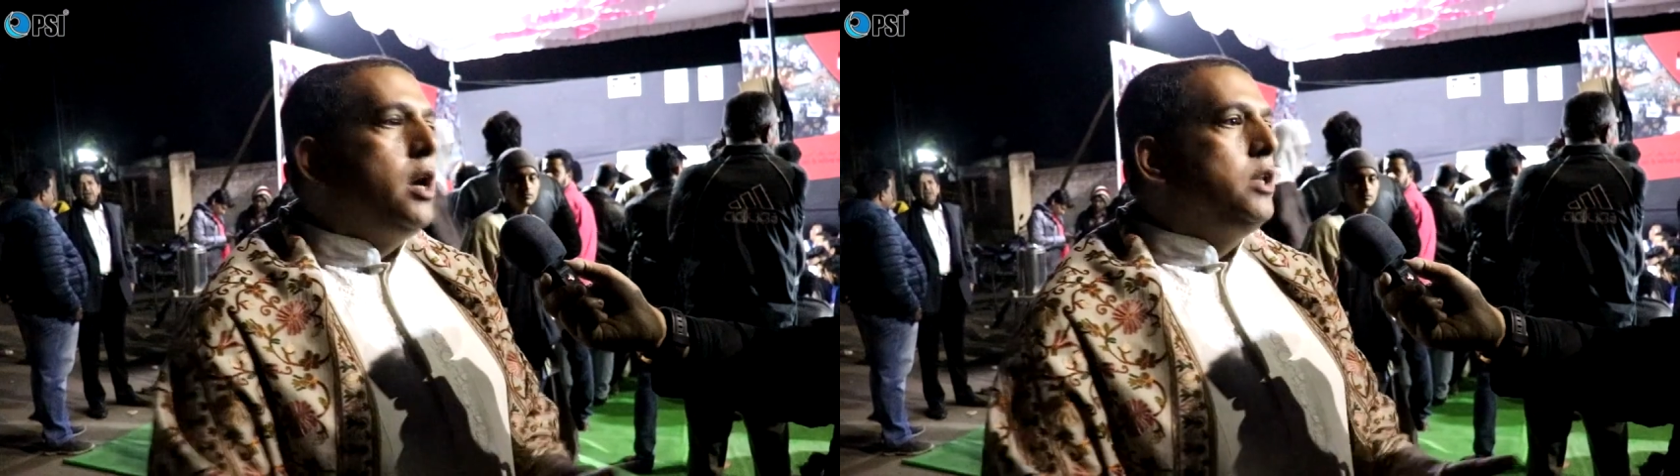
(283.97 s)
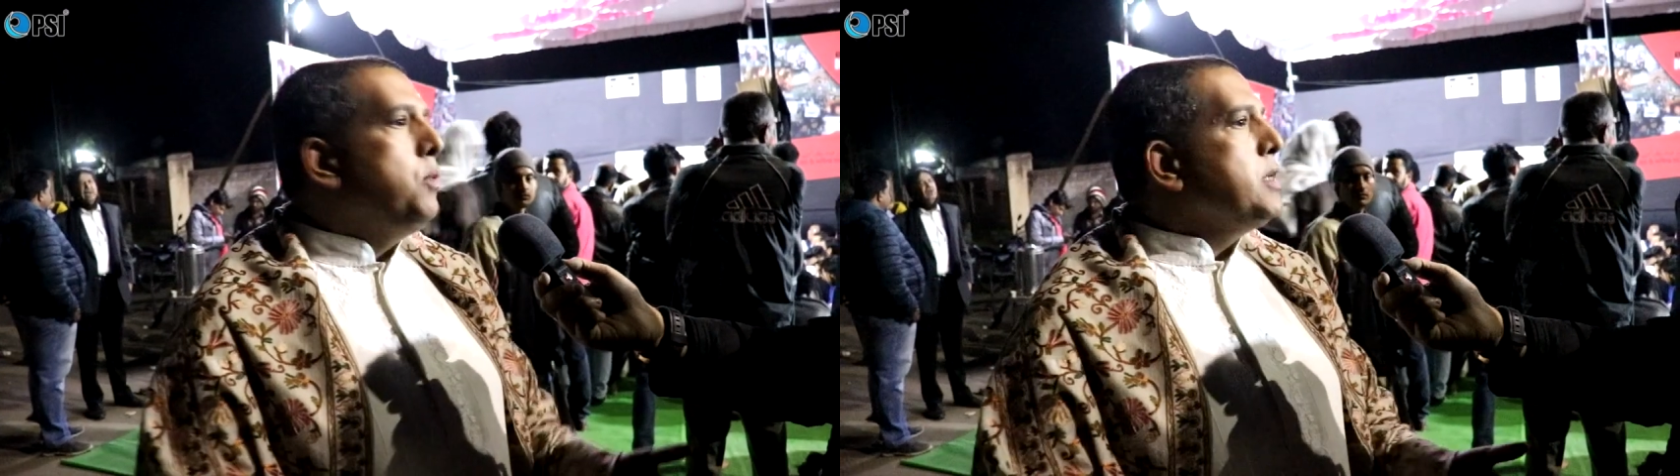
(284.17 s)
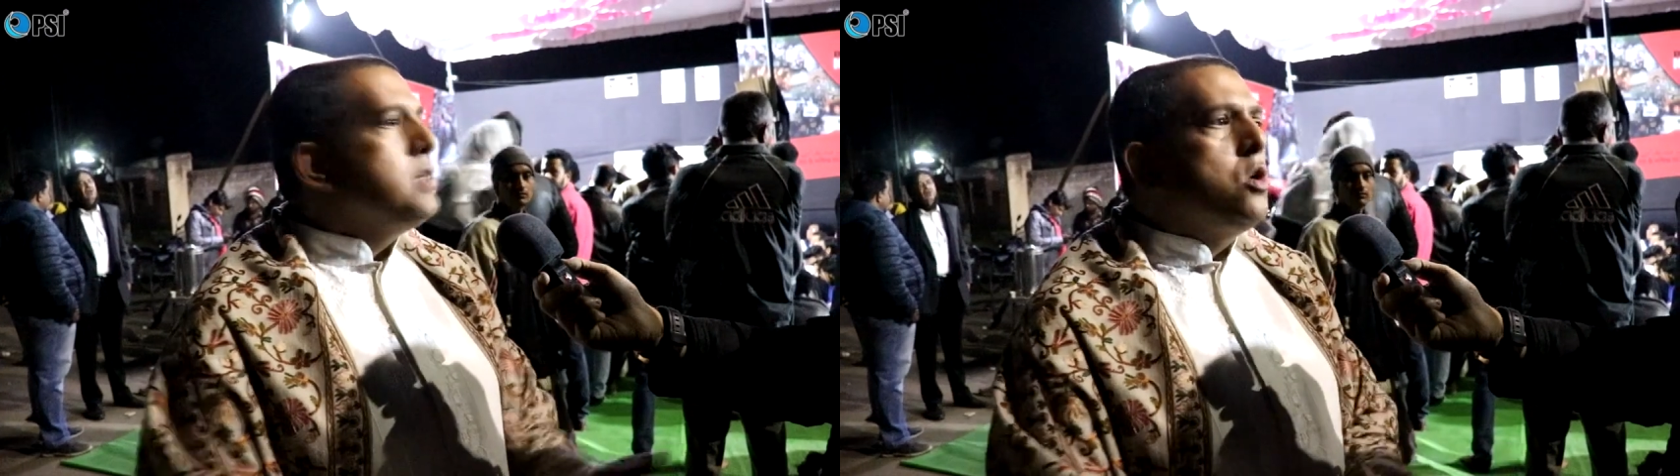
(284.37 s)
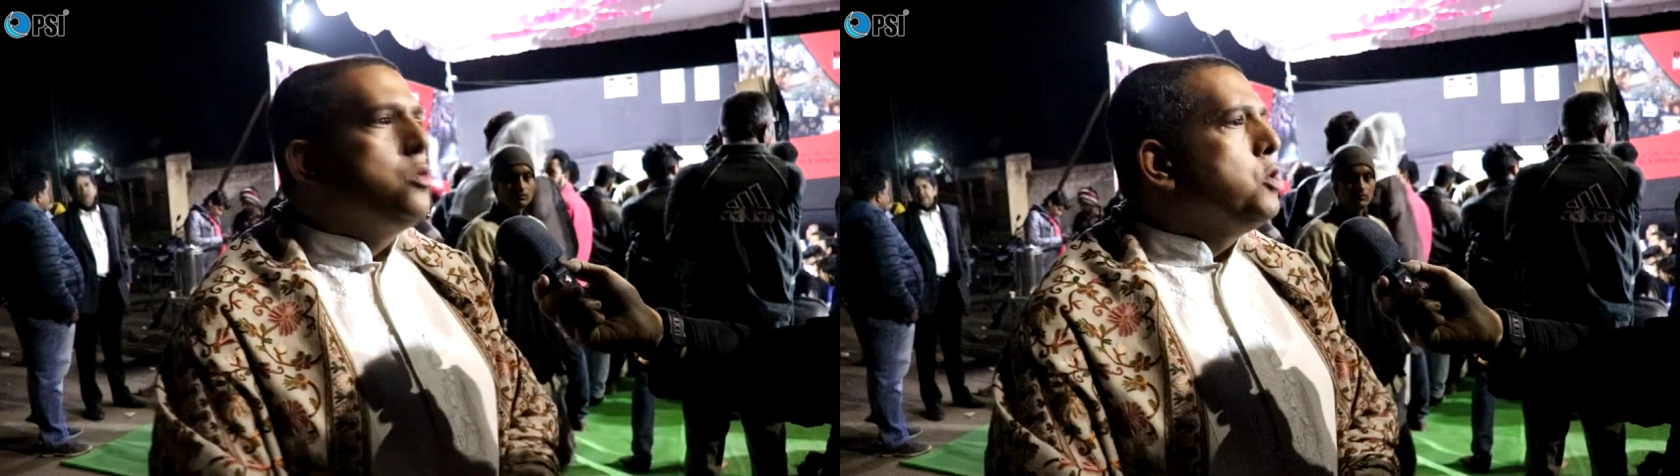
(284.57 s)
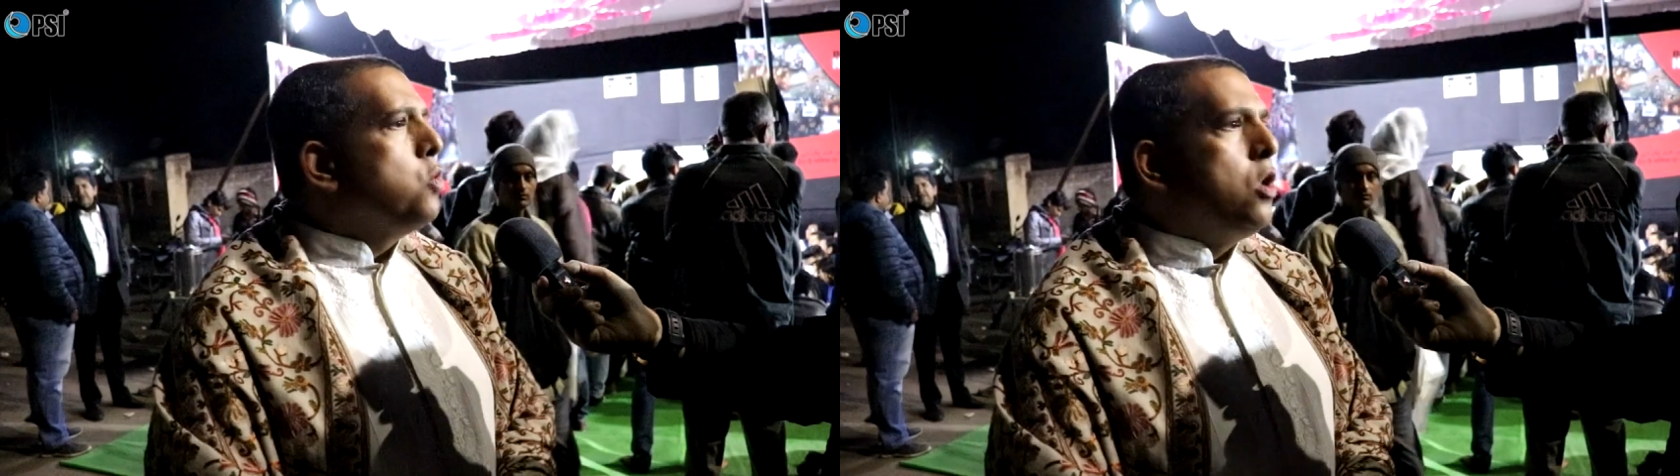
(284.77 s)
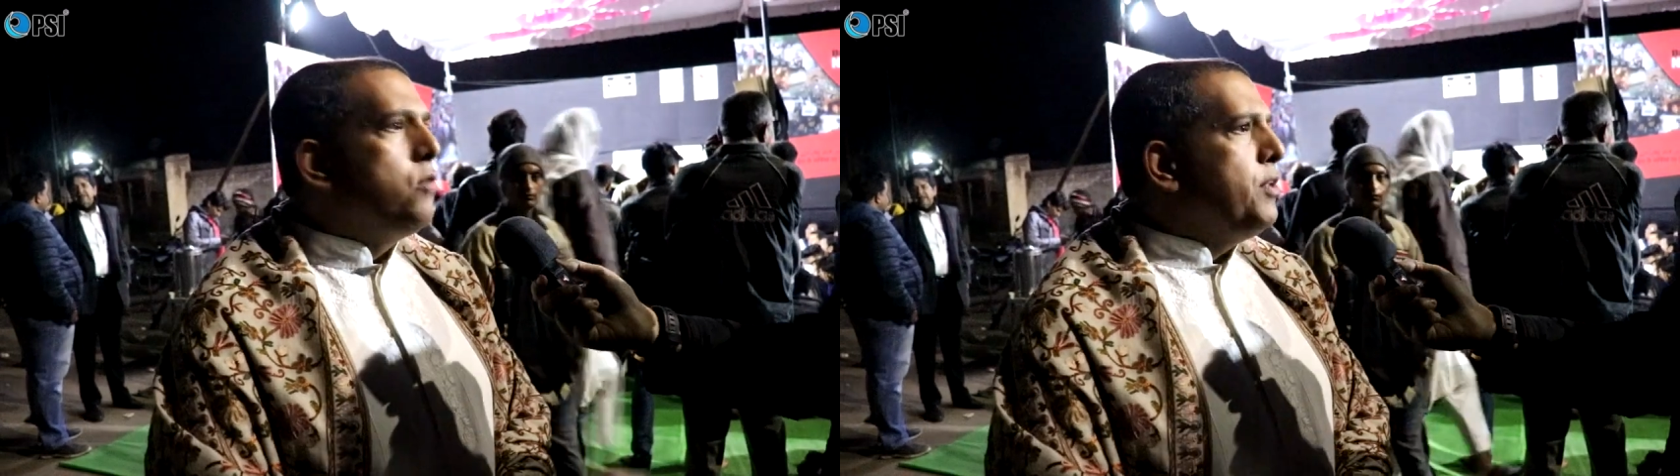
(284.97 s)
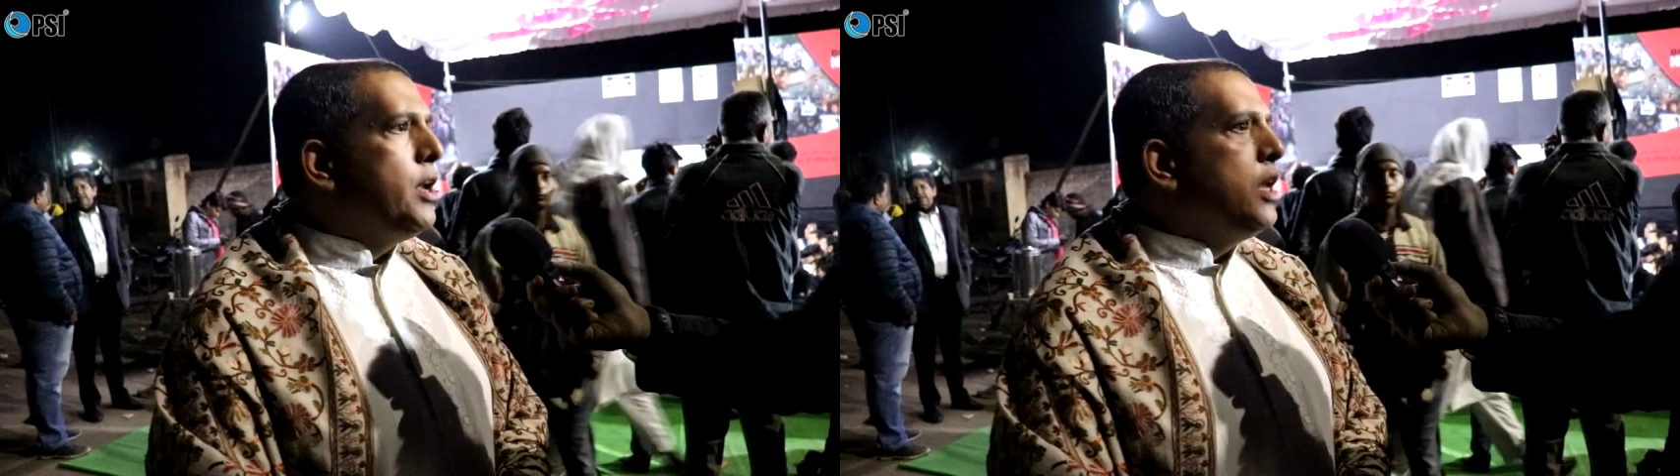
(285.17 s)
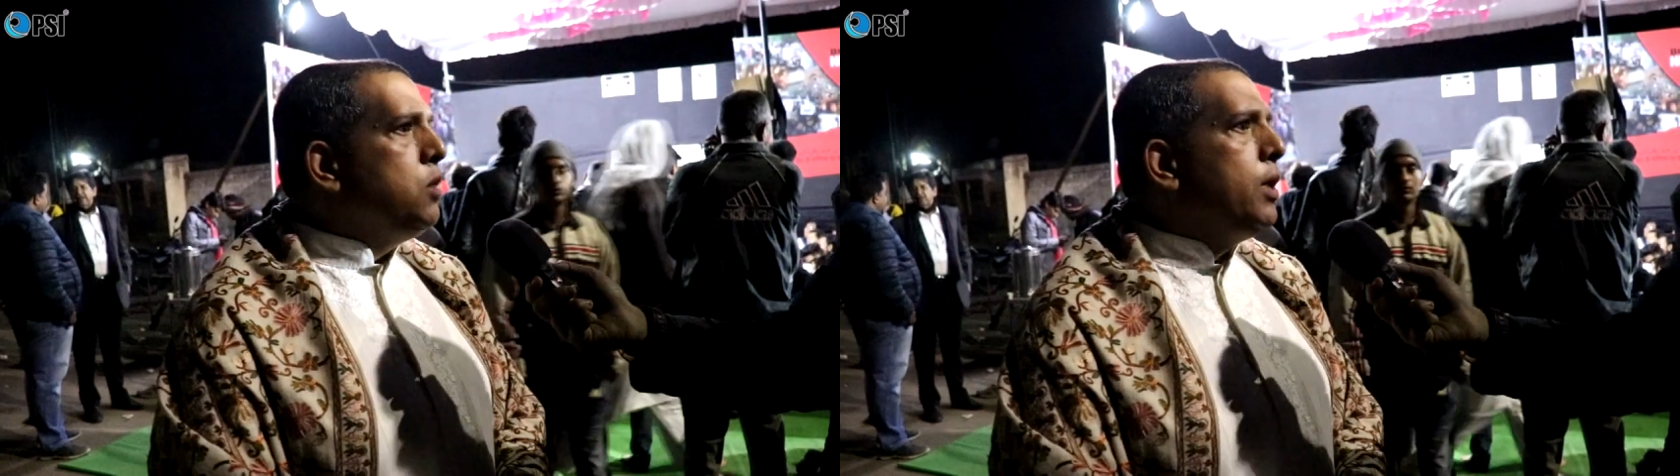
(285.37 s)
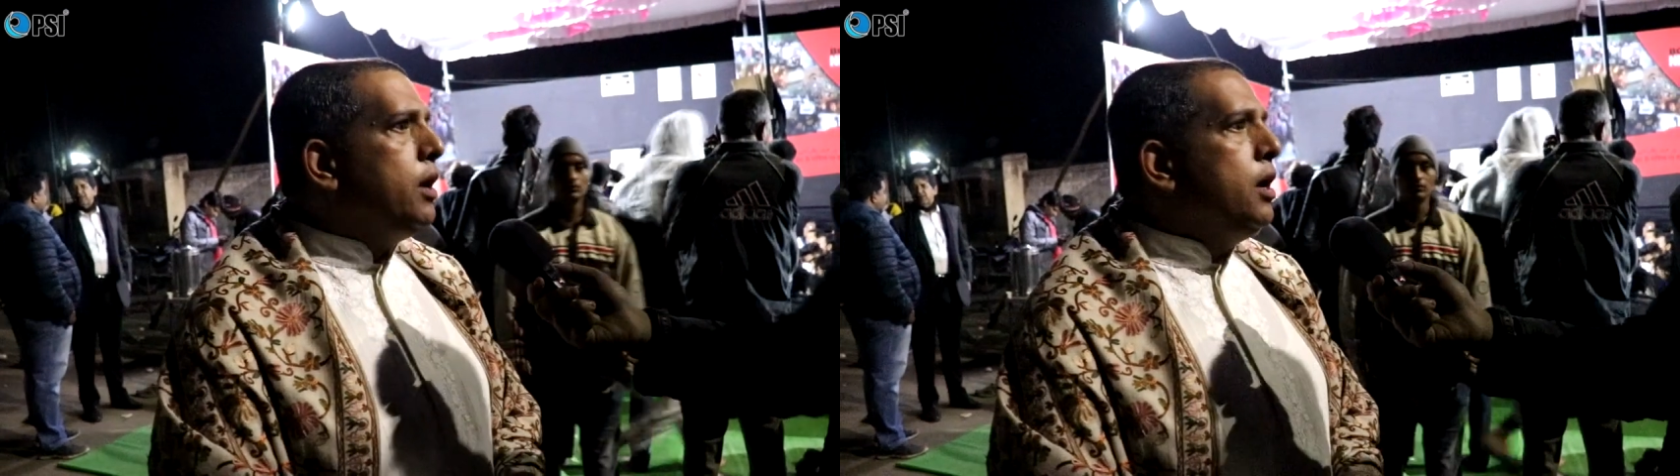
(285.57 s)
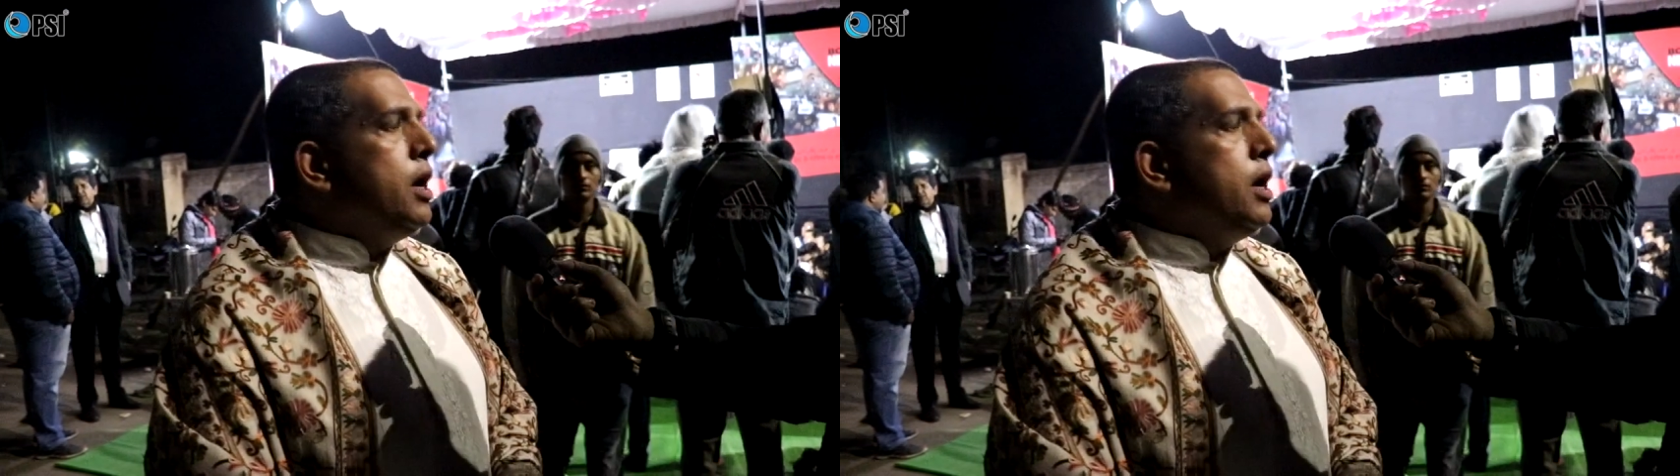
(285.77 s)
Otherwise, they are not going to go out of India anyway.